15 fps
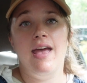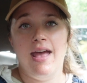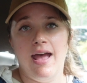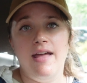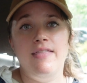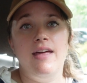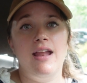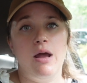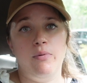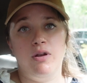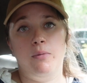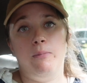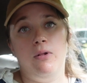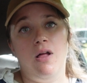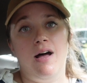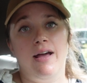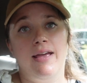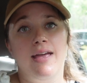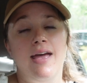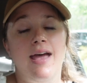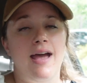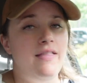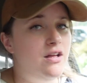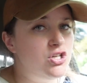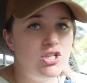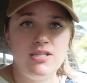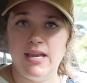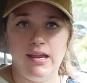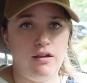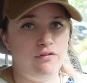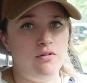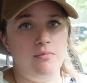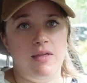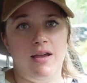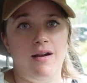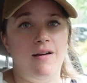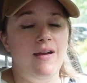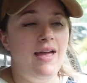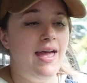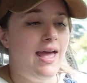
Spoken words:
and then I would apply, and then just take it from there.